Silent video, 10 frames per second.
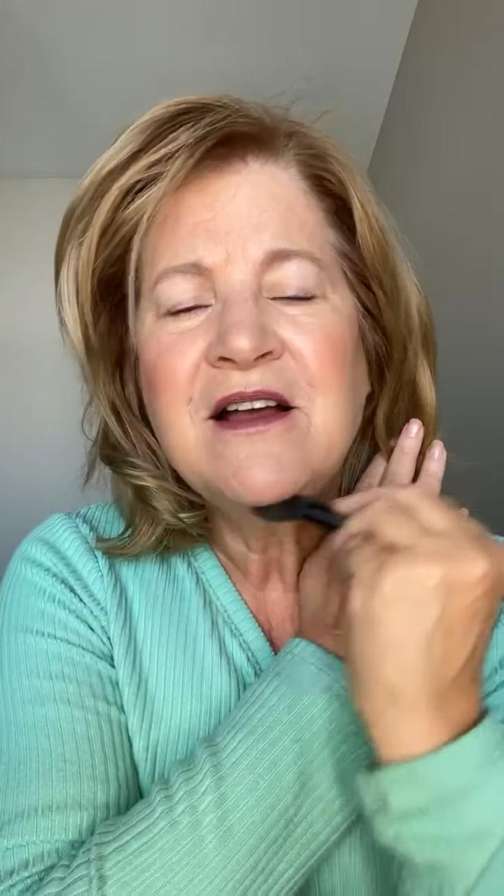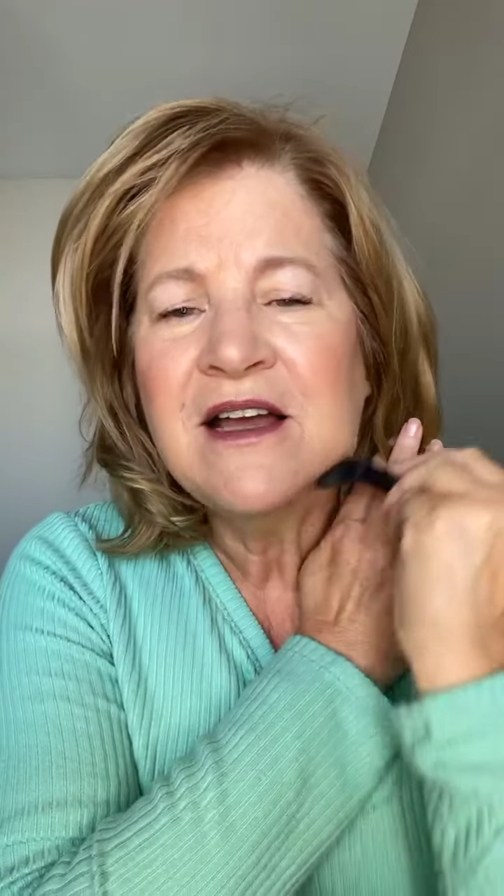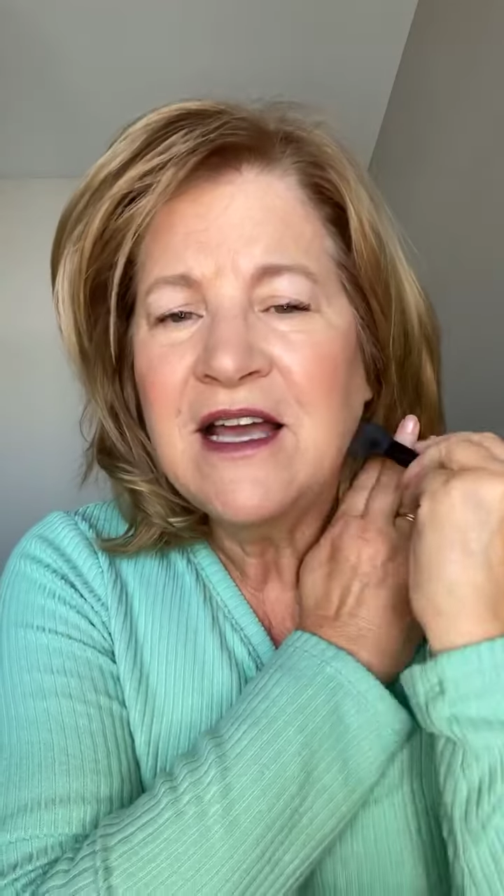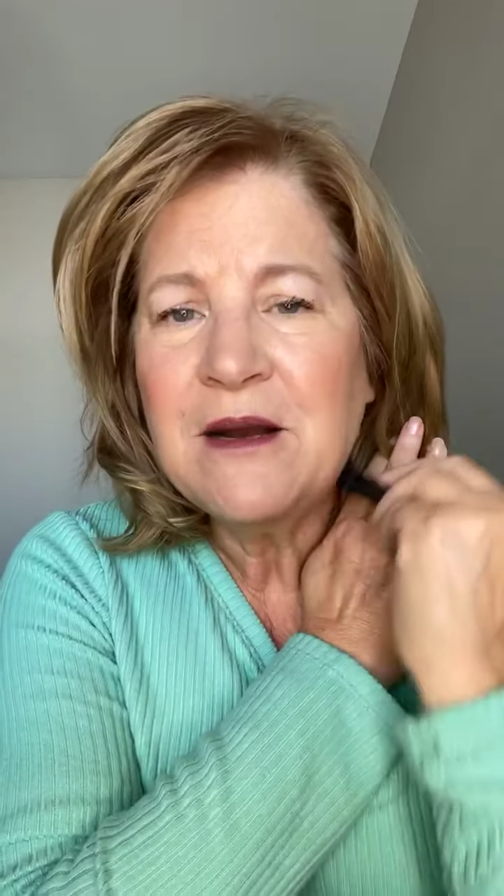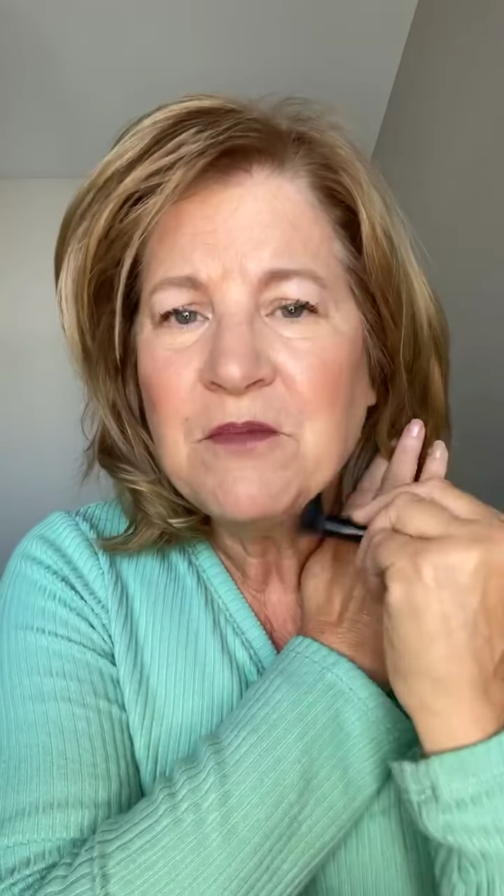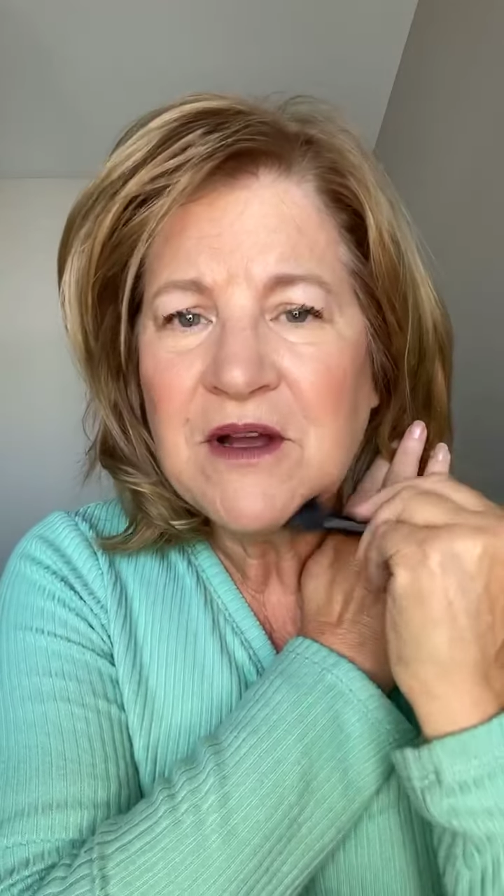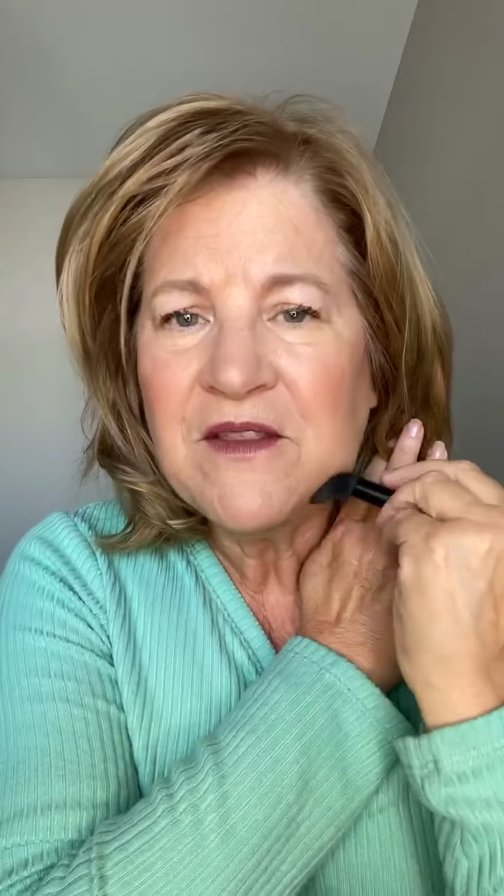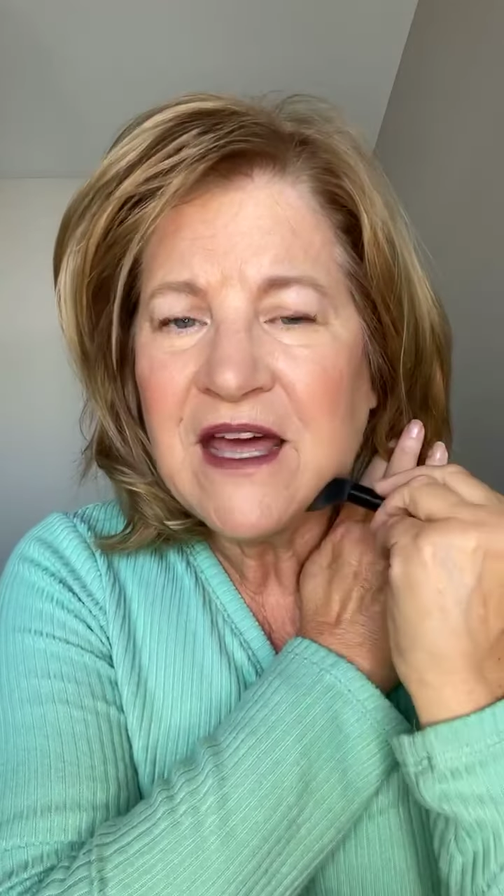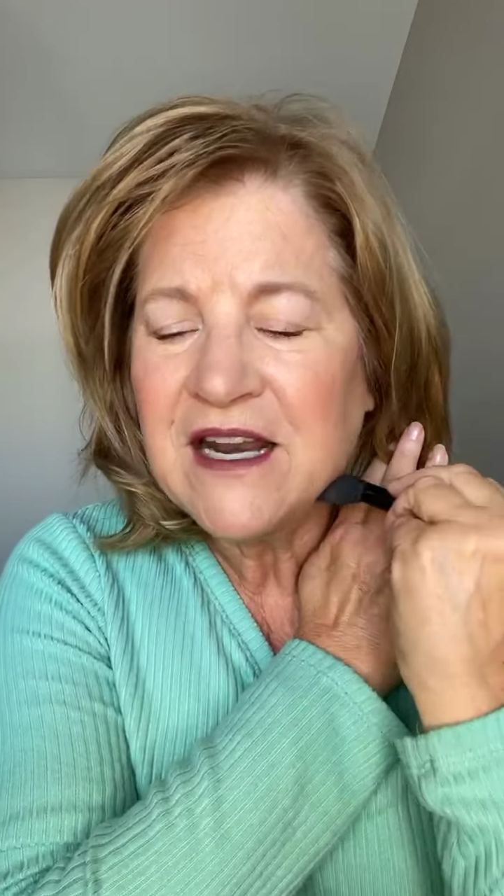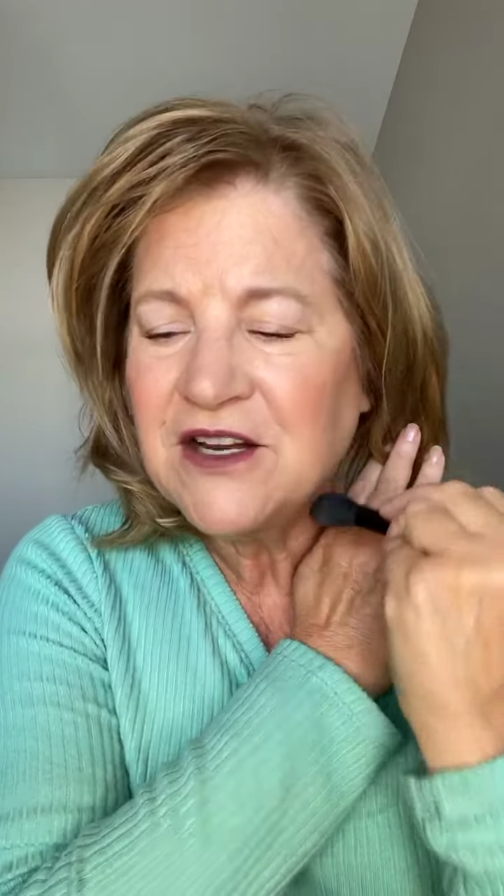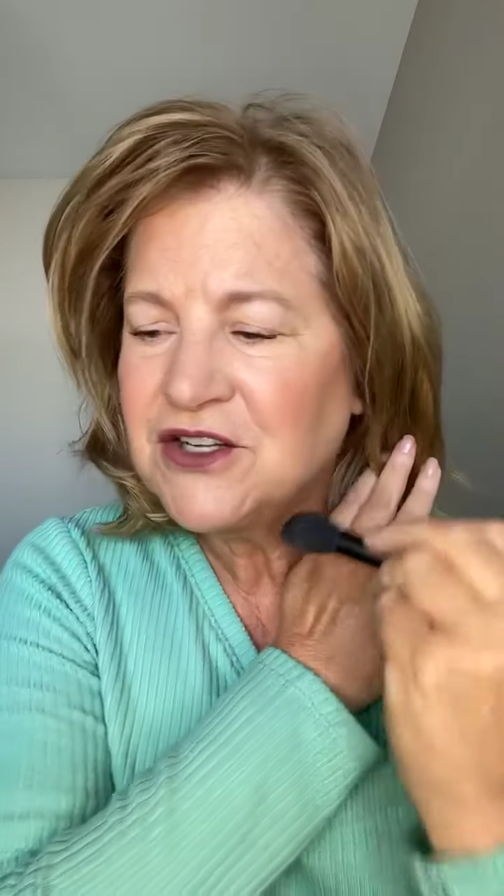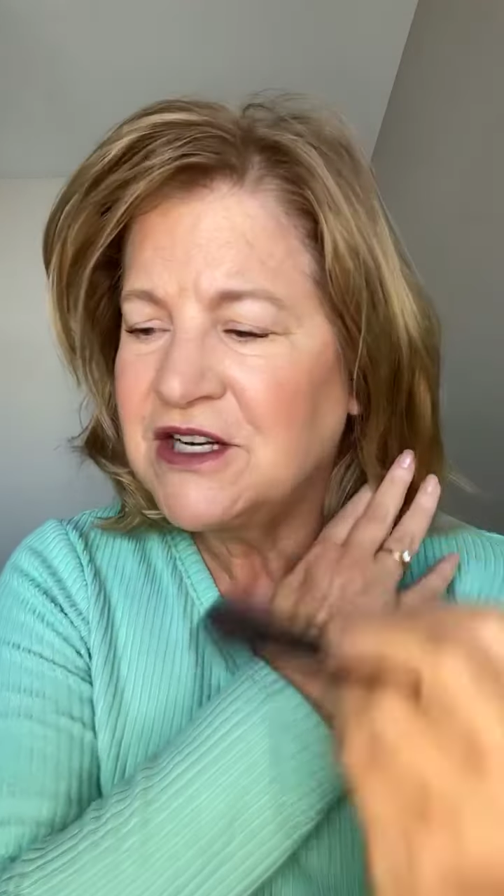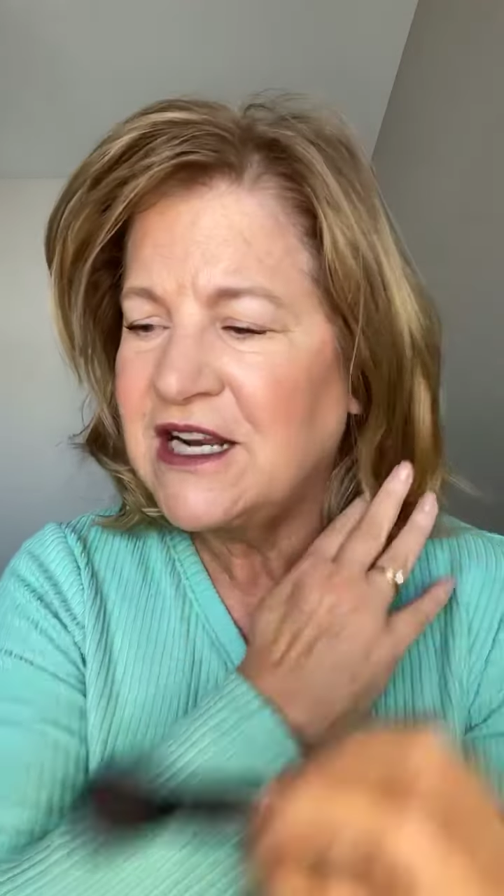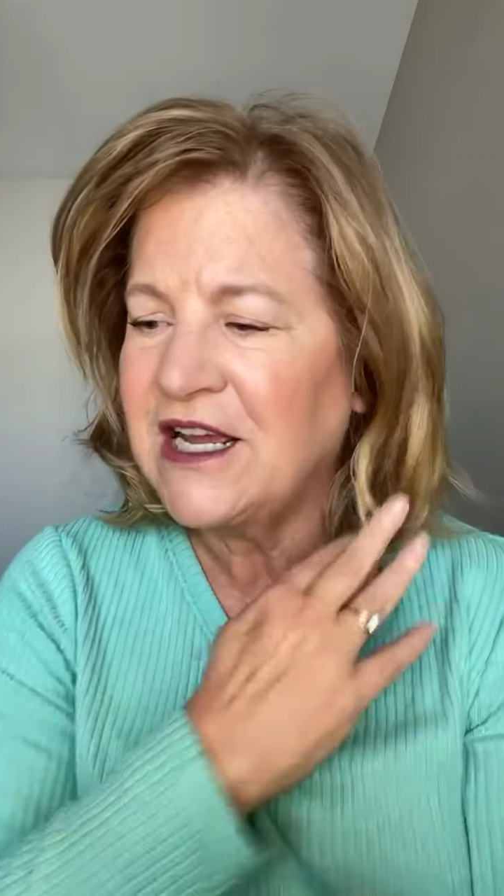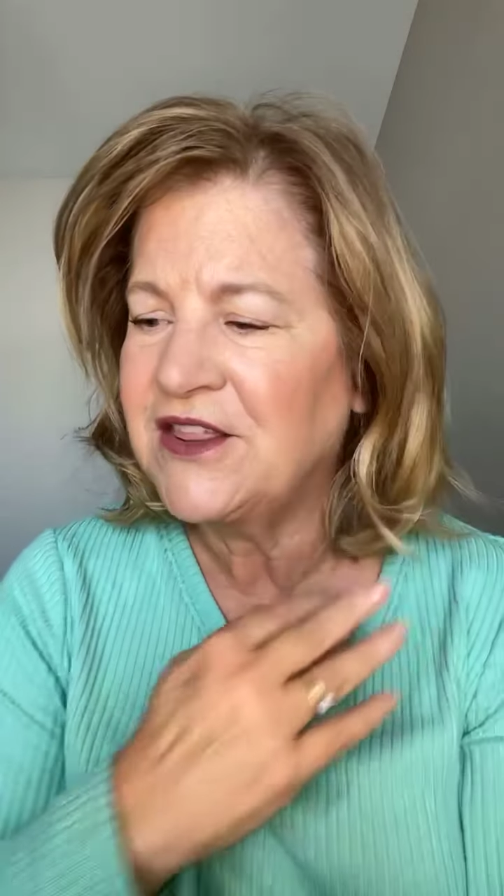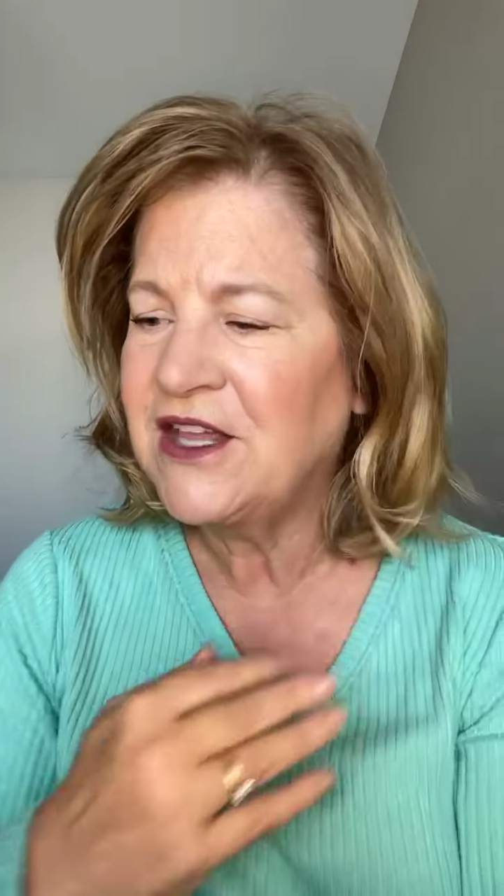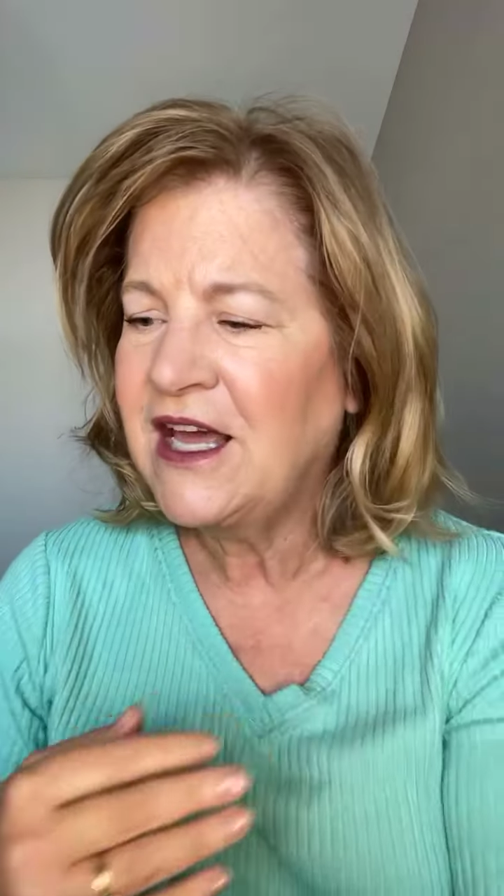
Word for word: and bring that underneath.